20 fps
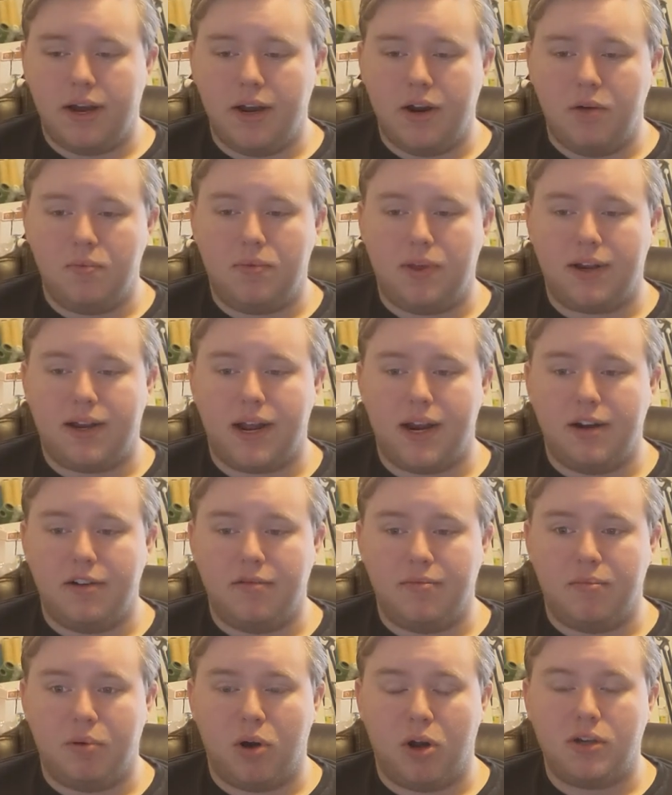I hope that kind
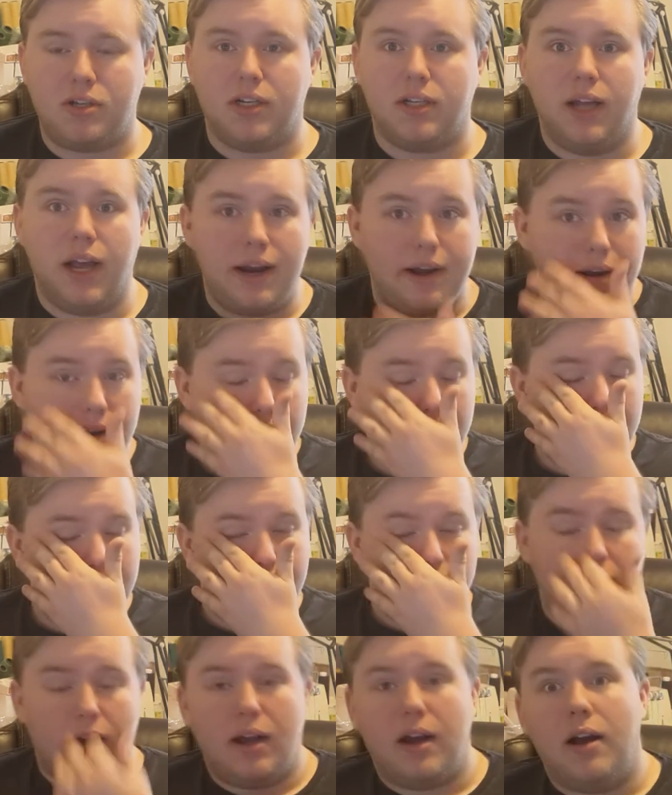of brought to light
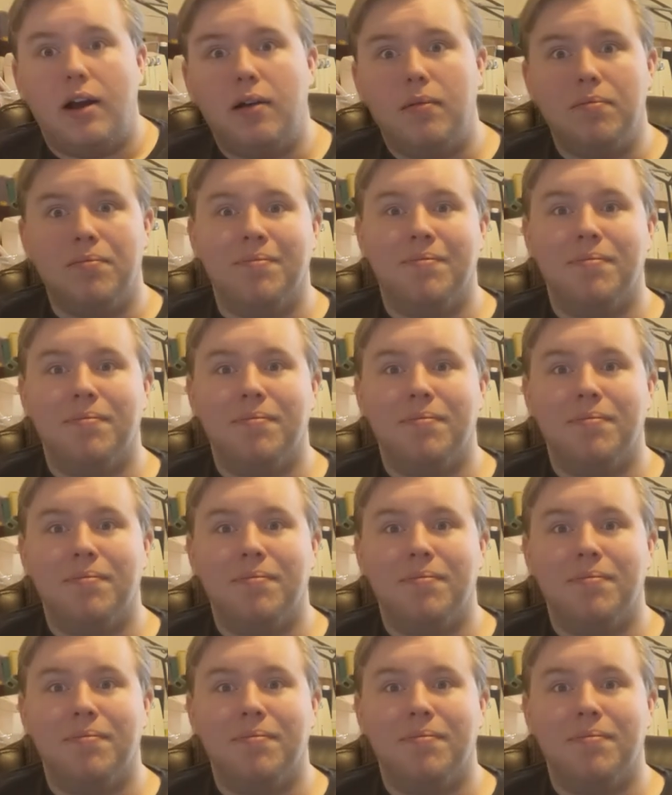a